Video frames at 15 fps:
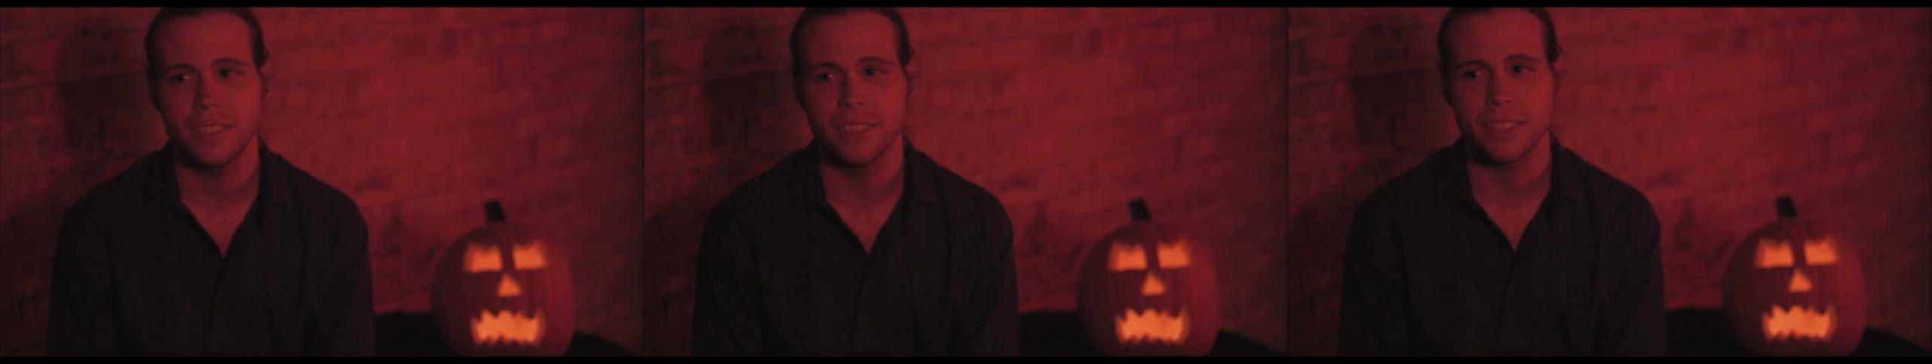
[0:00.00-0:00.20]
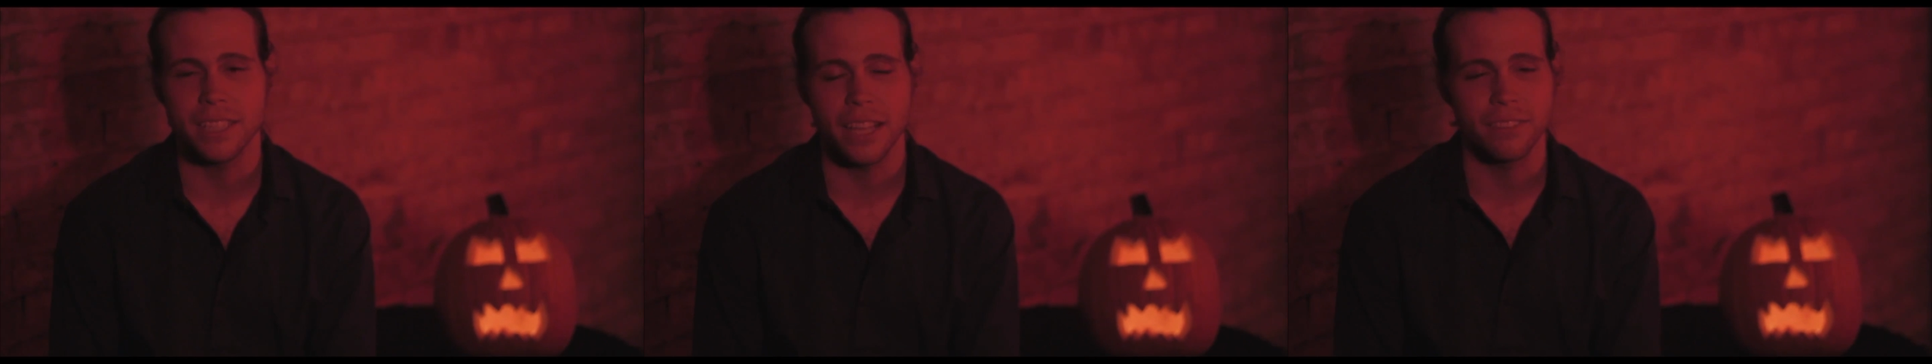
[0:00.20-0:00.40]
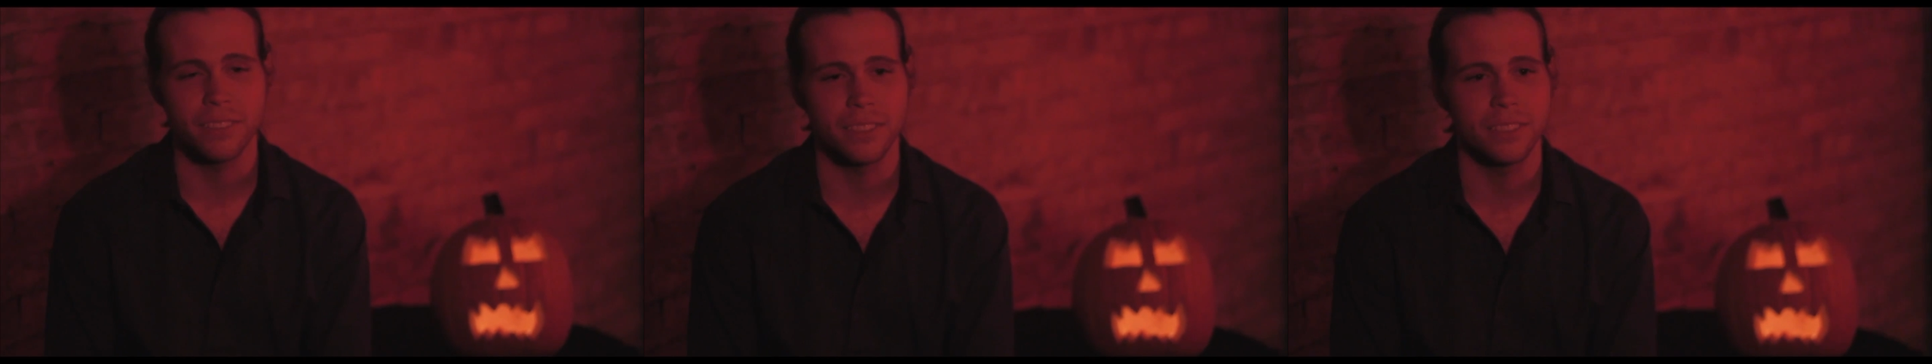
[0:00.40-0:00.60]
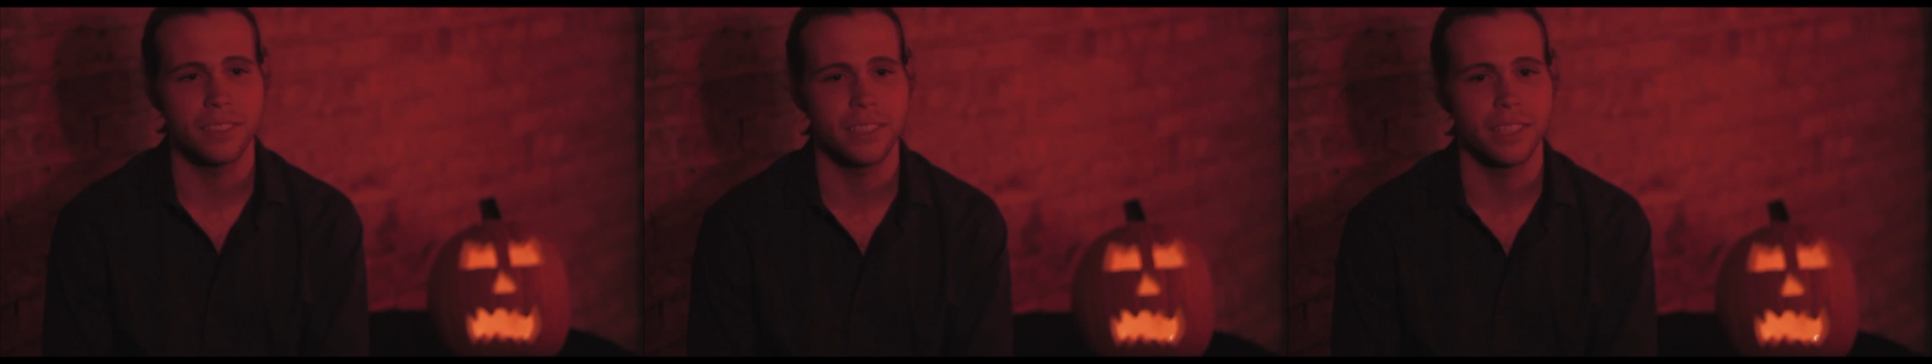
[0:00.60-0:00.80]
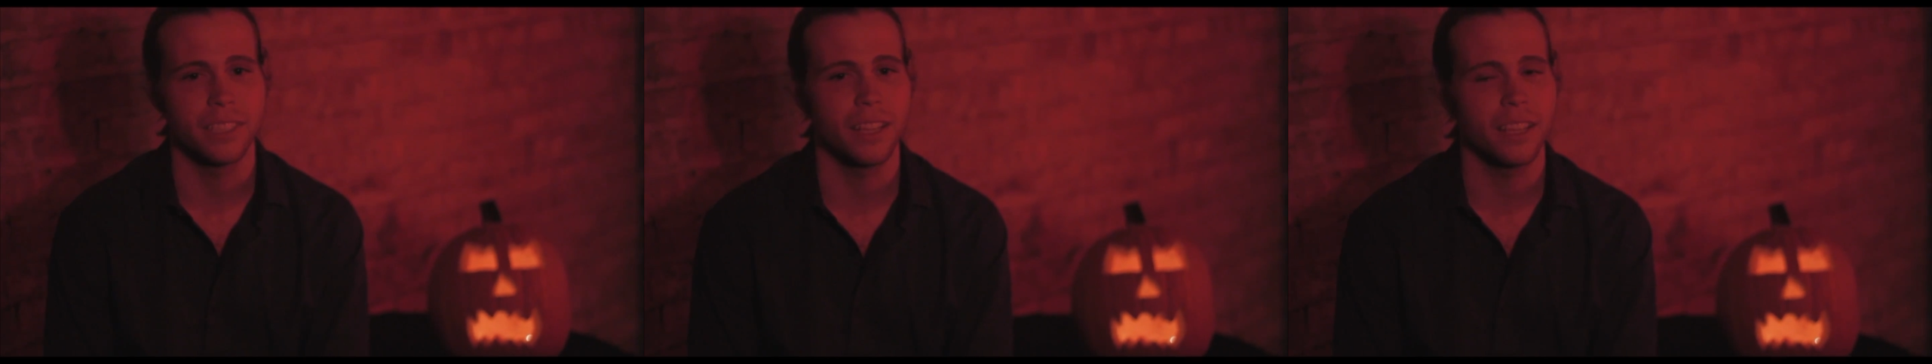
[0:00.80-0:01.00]

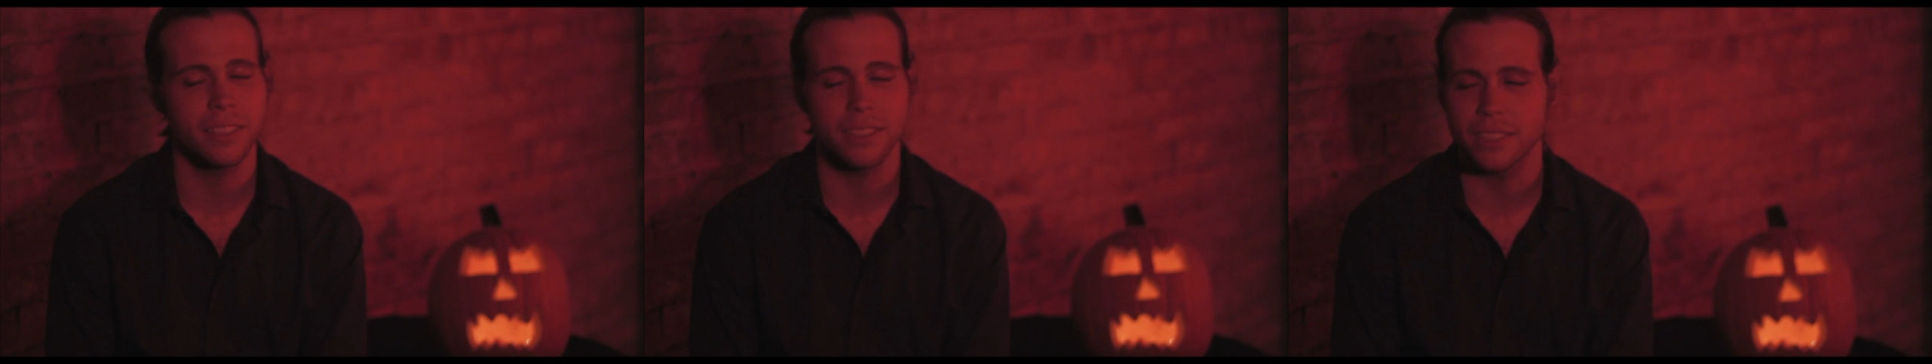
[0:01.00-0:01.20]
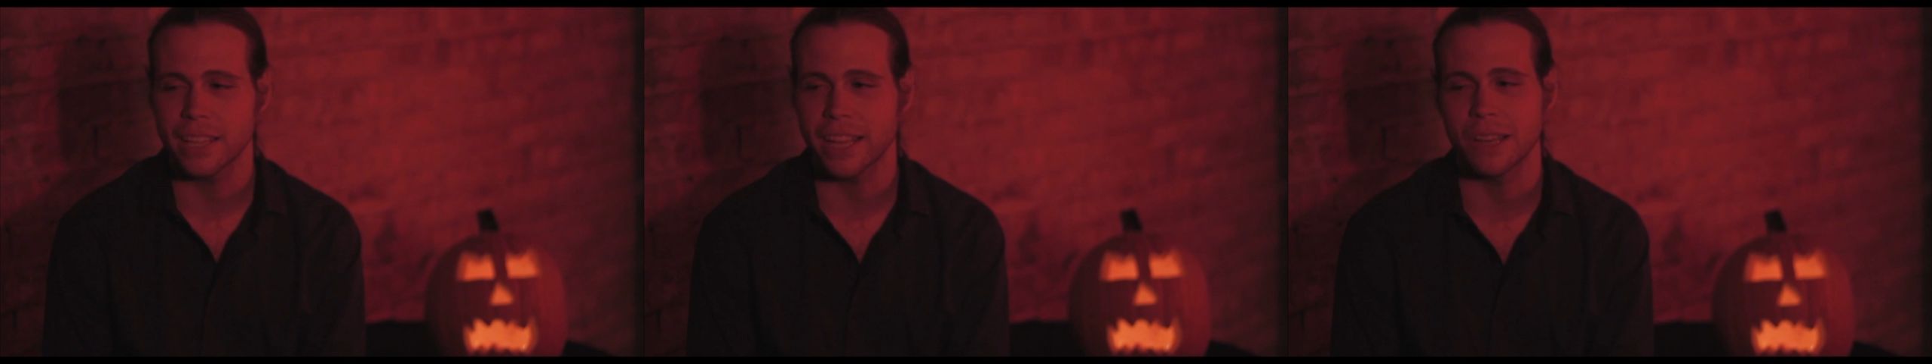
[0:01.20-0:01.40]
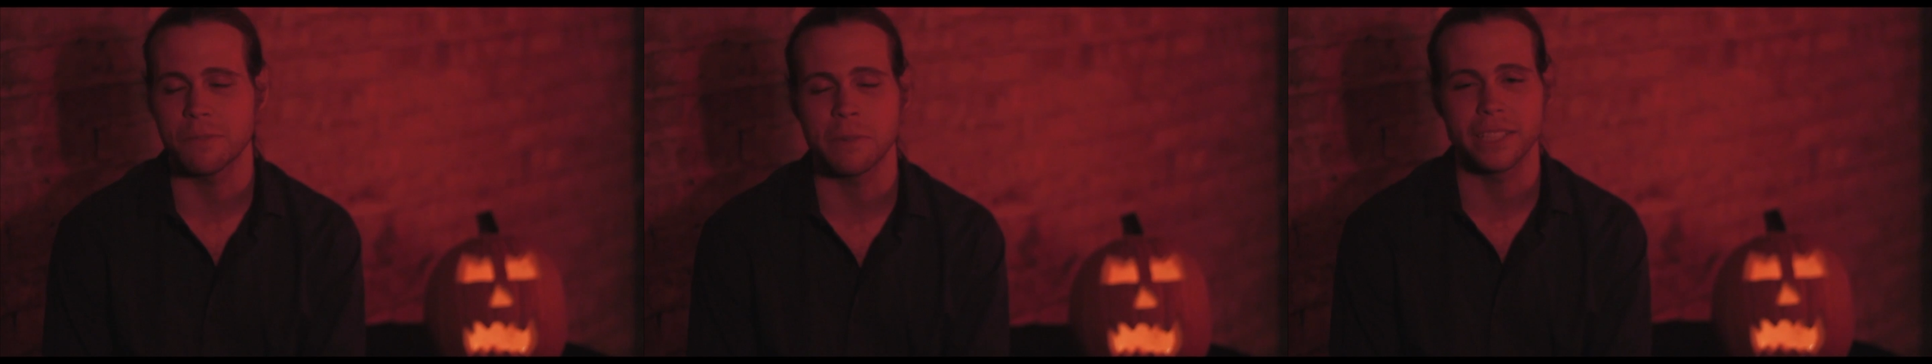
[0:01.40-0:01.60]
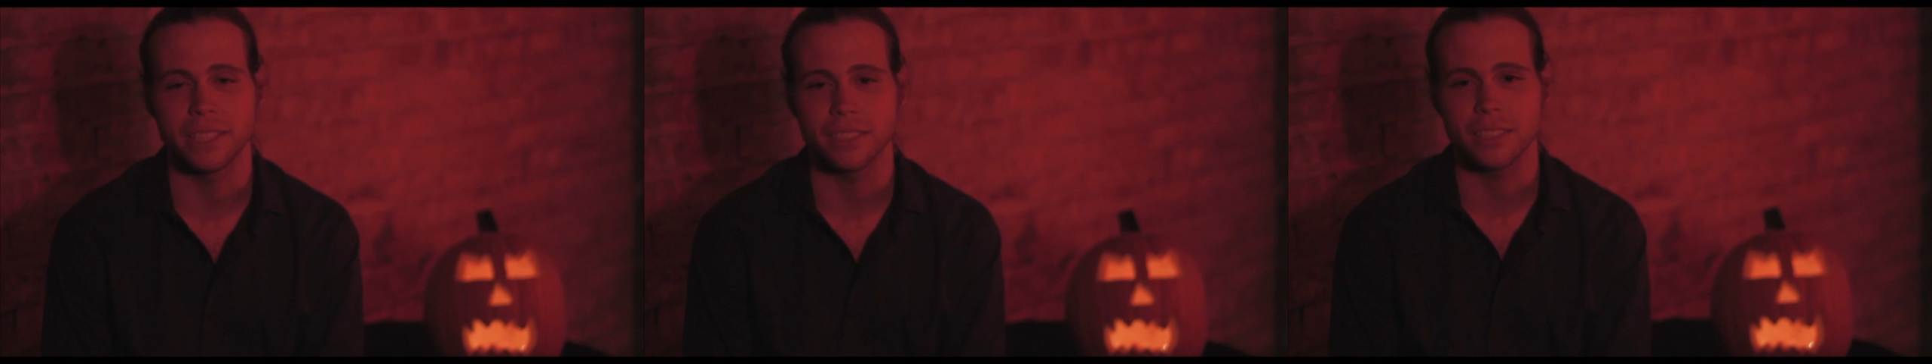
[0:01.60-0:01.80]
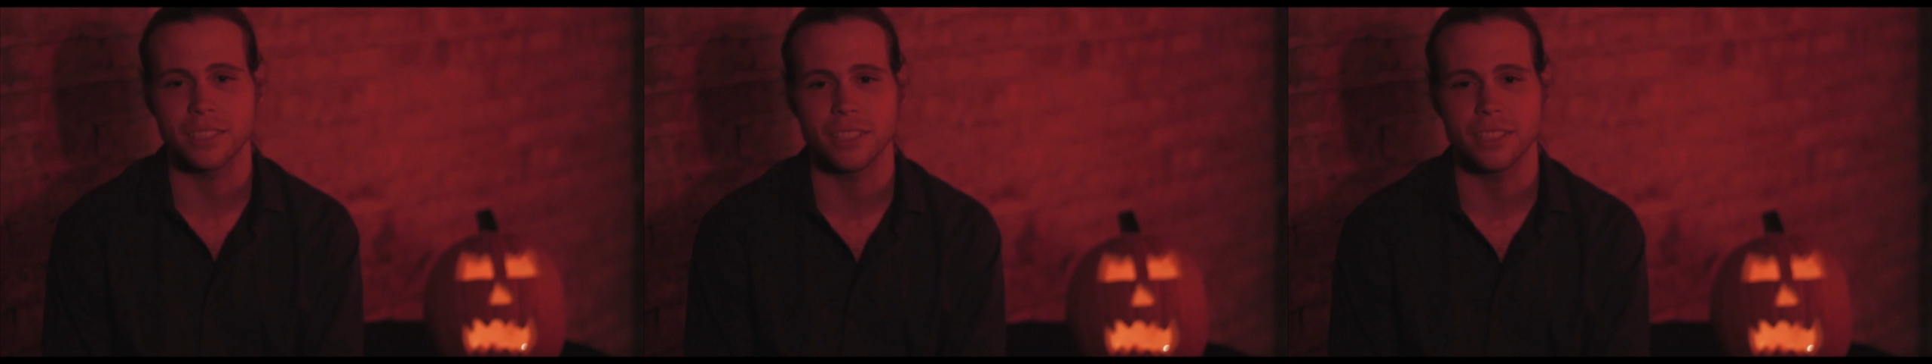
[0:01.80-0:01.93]
7, and nothing's happening.